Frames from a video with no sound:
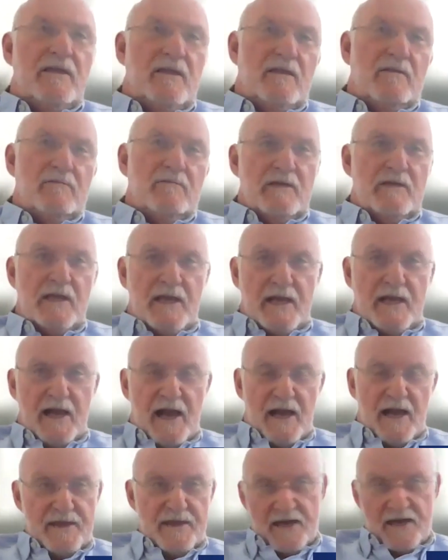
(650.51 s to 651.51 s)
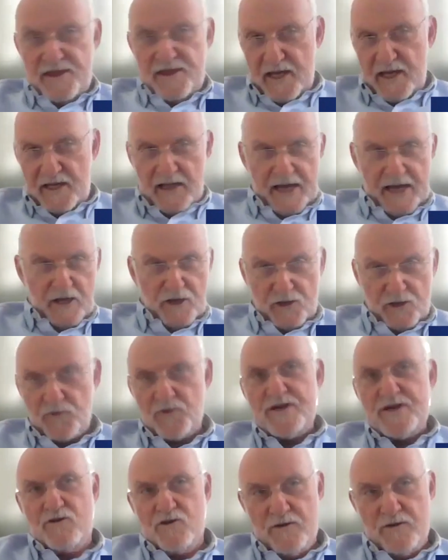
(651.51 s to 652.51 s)
really, I think like
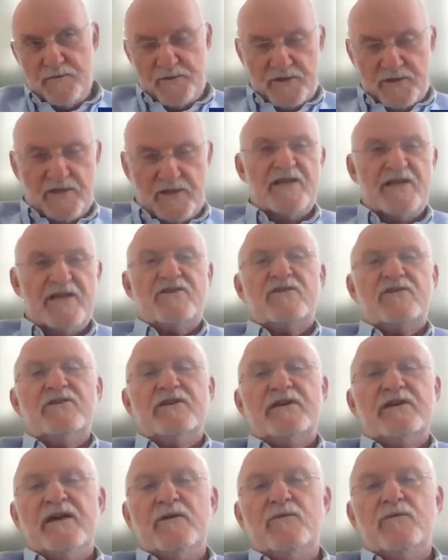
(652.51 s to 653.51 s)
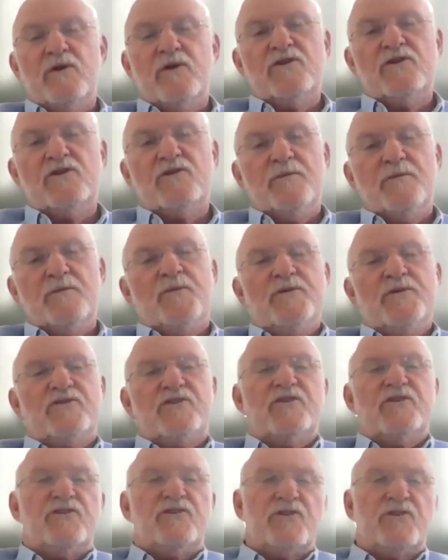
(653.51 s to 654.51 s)
3 groups initially, and one group was
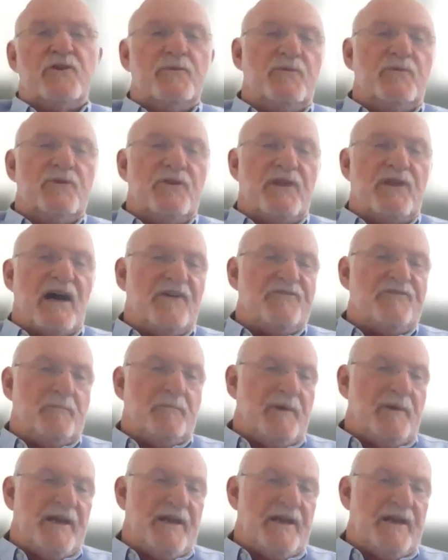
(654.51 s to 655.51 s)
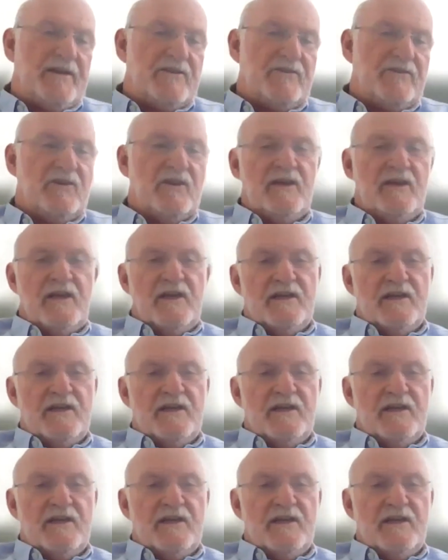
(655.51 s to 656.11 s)
concerned with alphabetics,